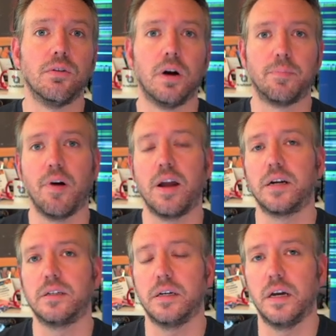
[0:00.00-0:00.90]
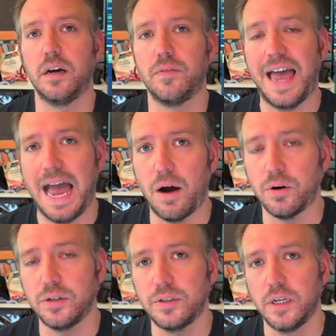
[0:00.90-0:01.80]
a product of
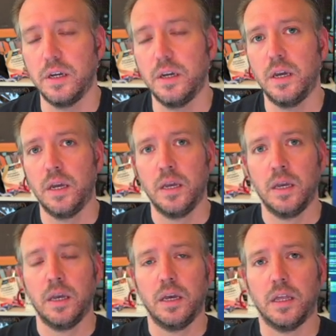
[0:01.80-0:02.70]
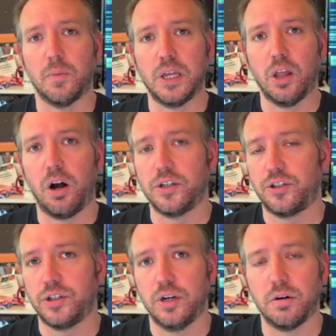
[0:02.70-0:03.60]
ours, that we
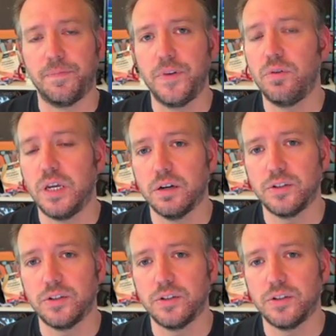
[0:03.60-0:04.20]
launched, you know, a few years